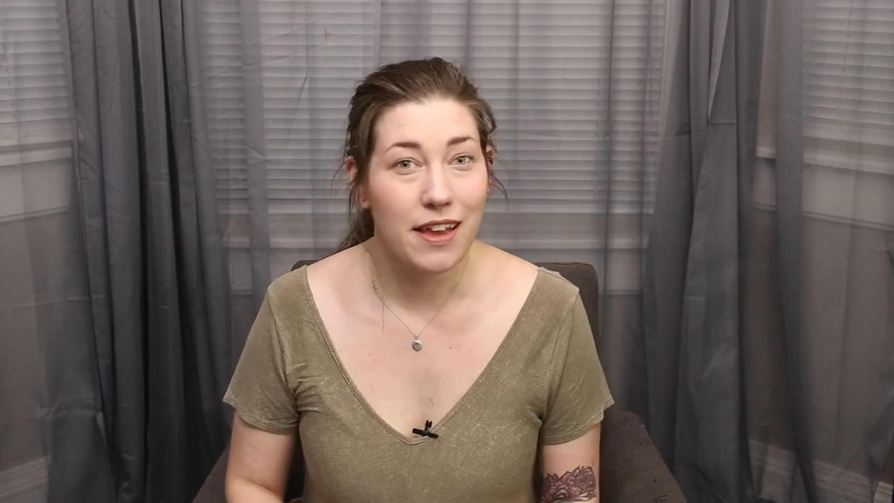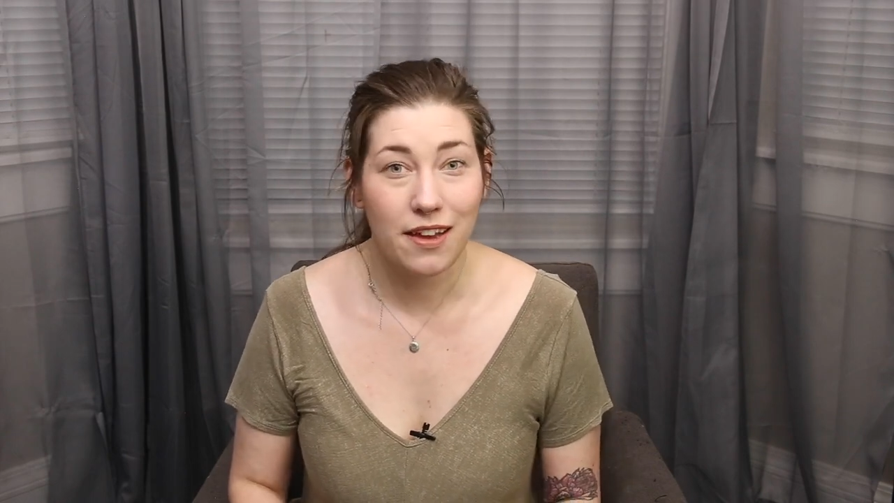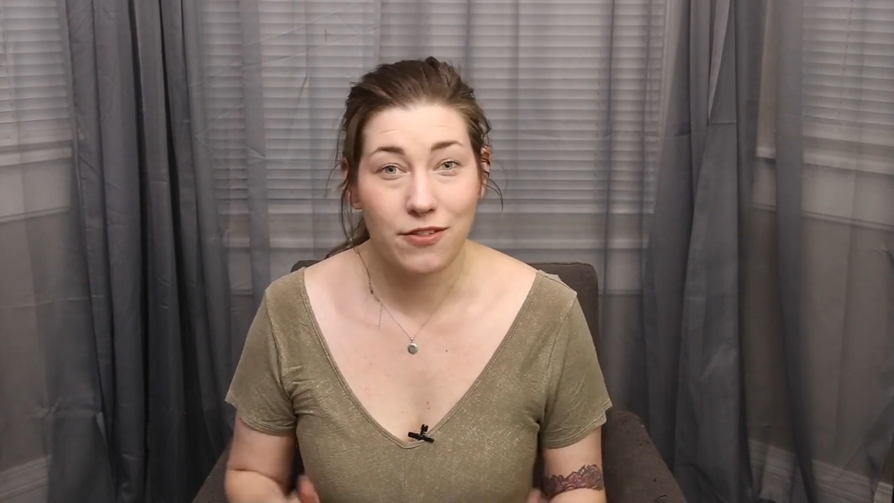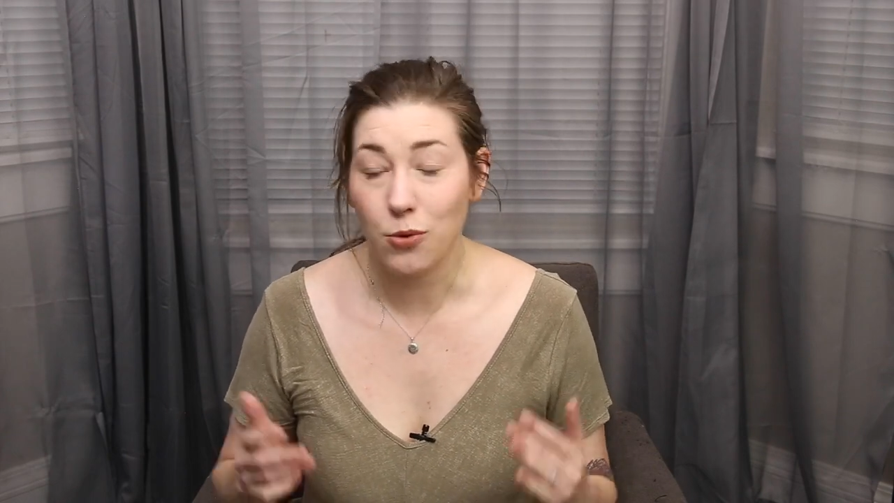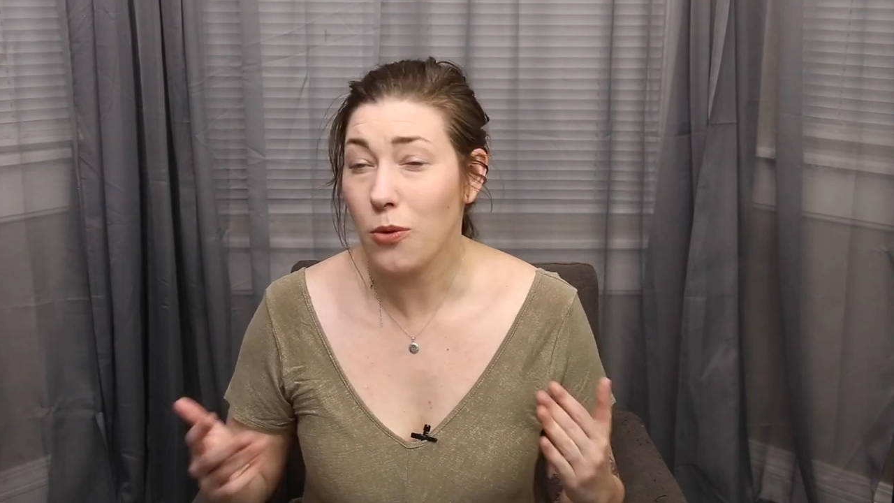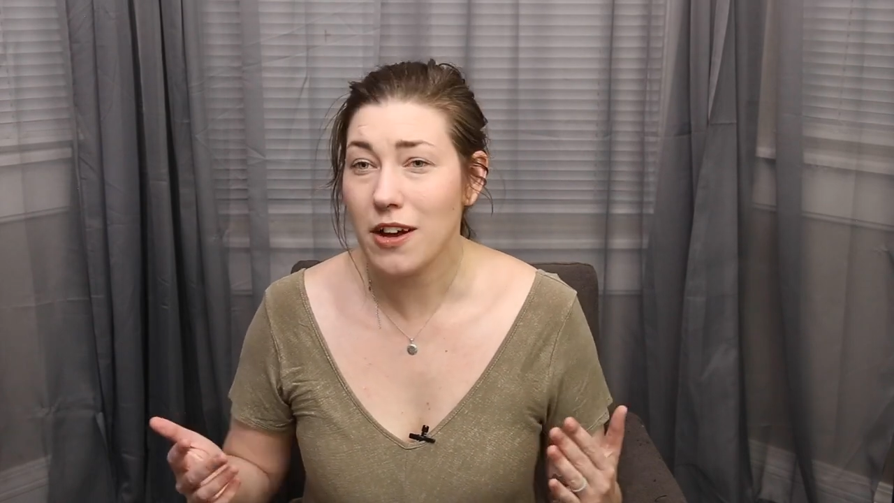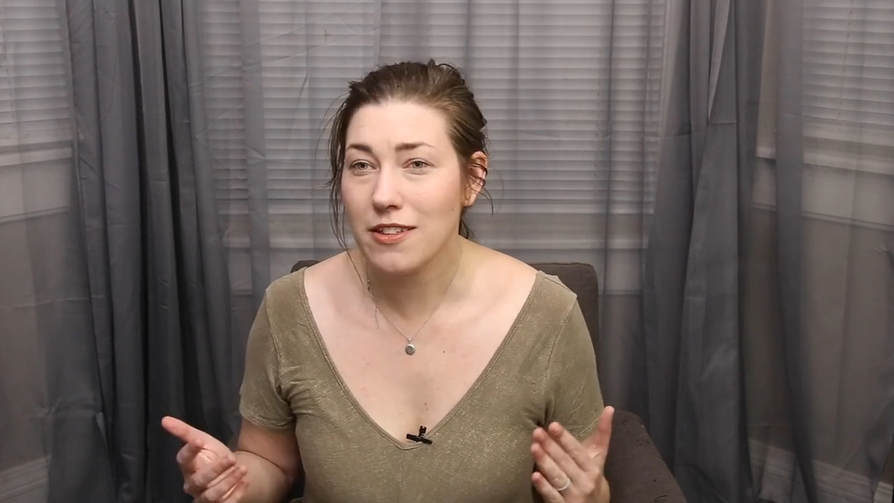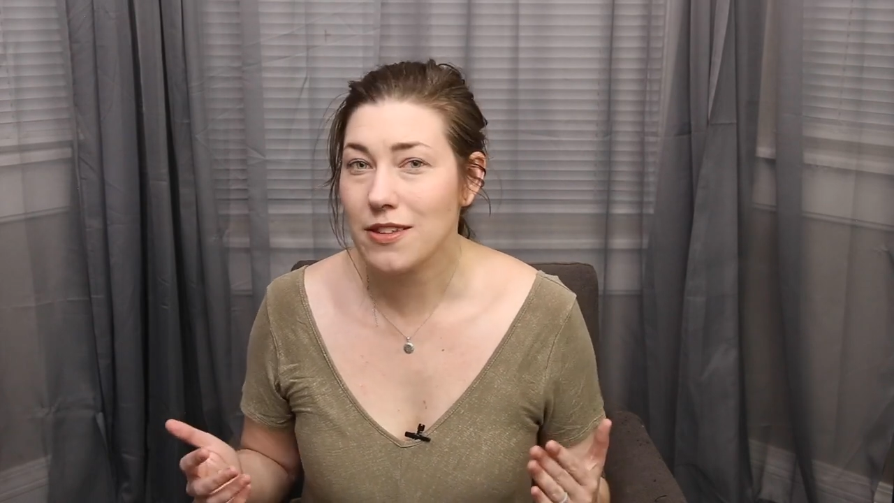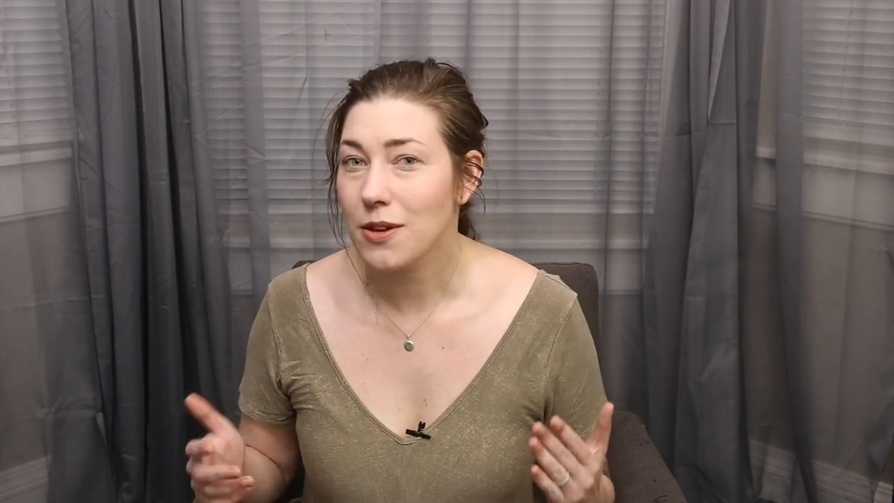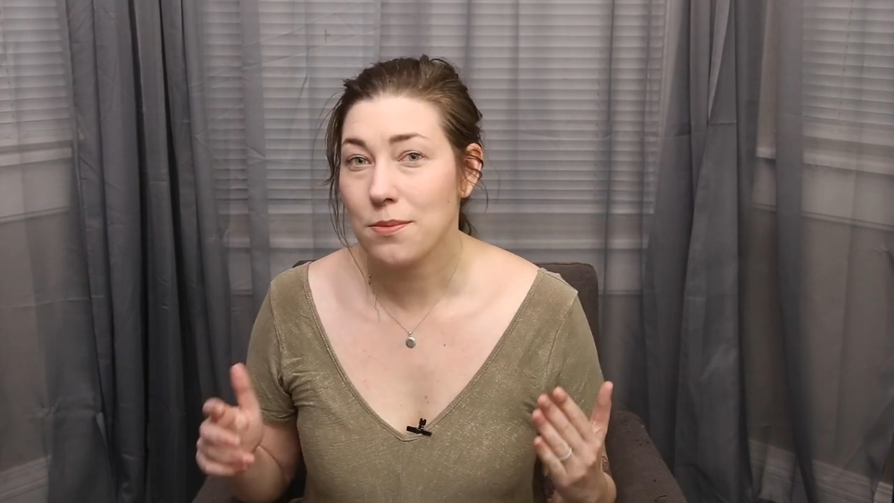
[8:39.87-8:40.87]
If it
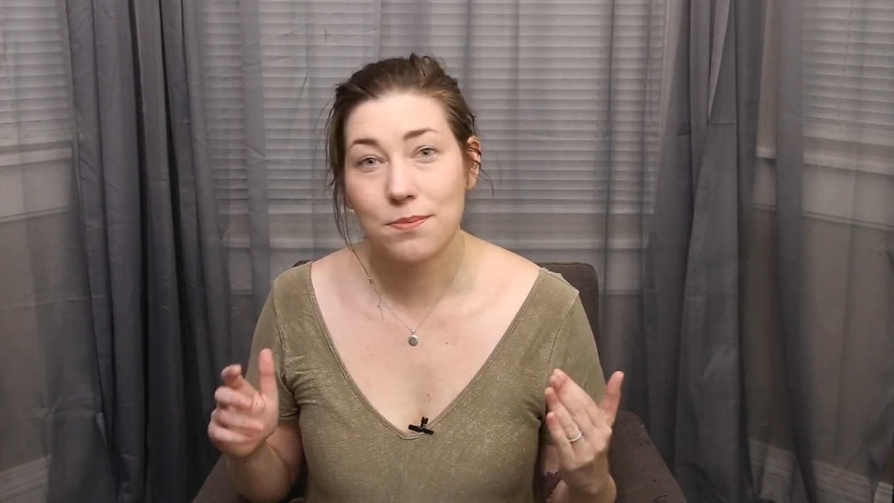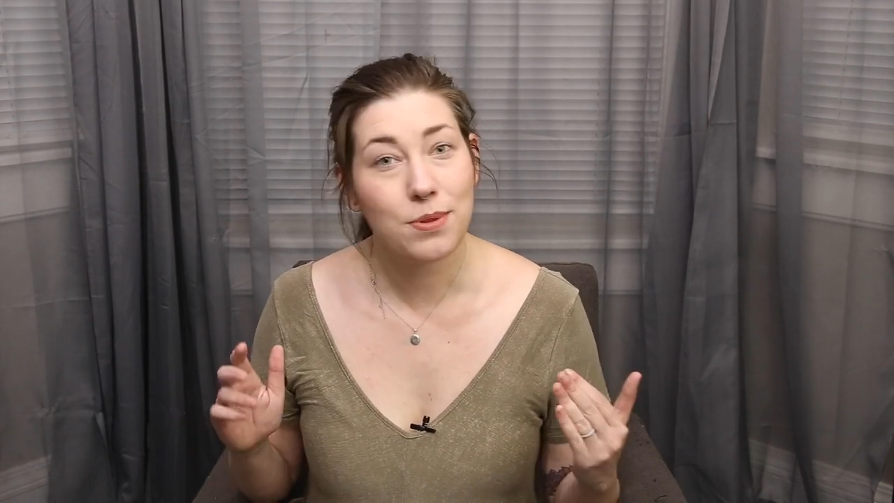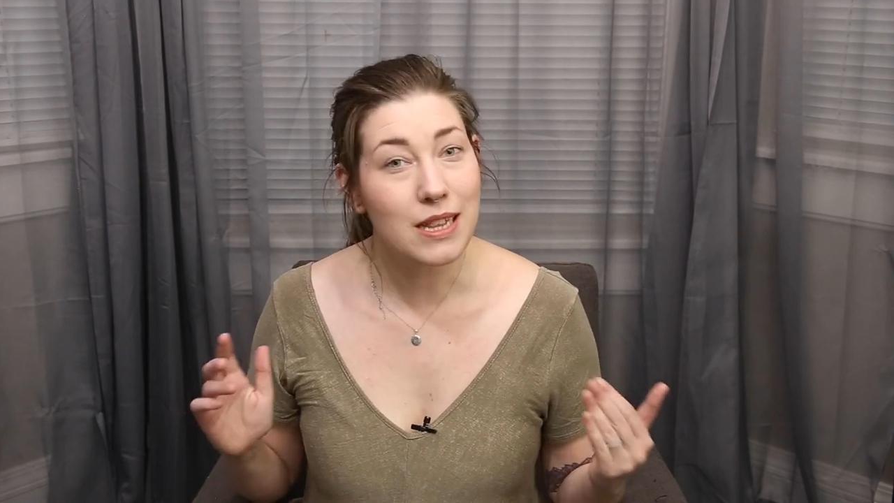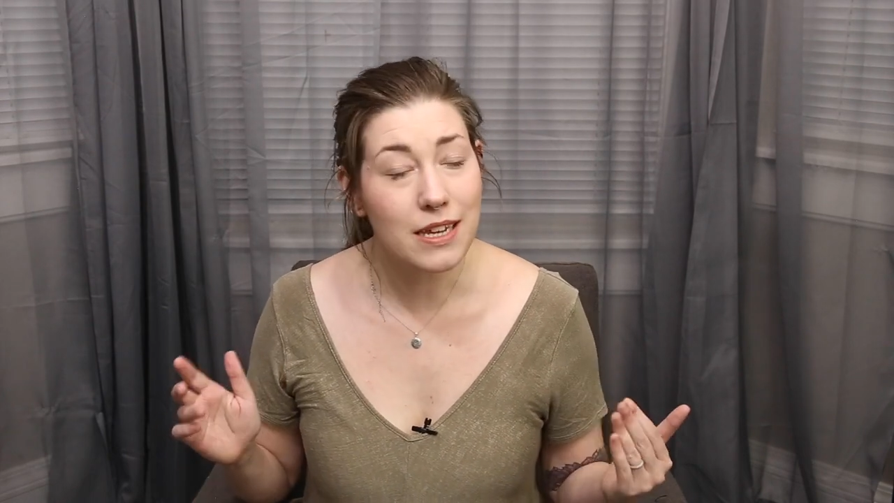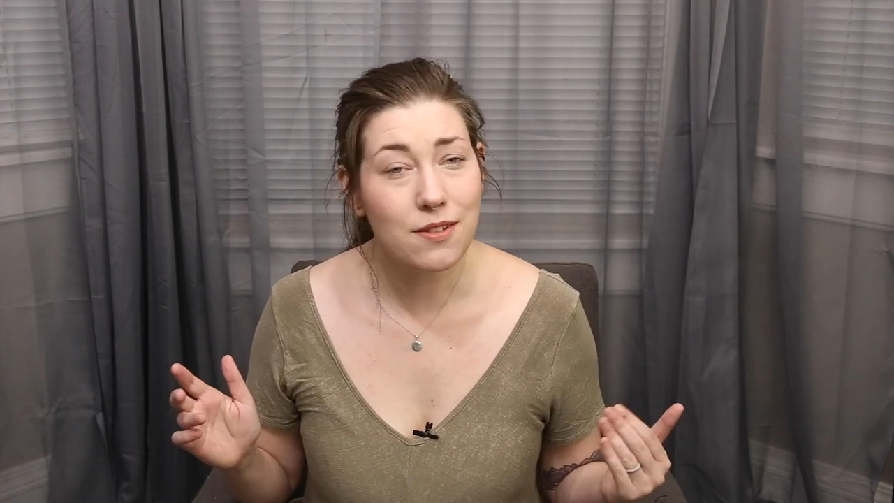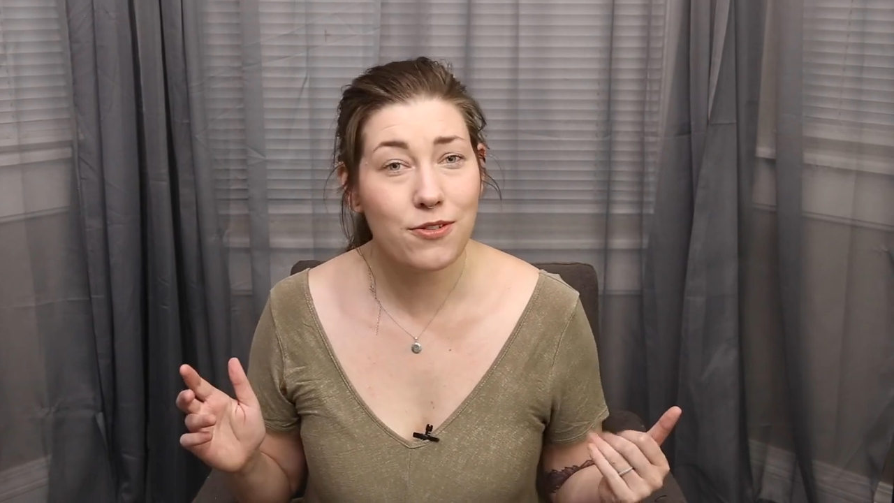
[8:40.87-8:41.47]
was, please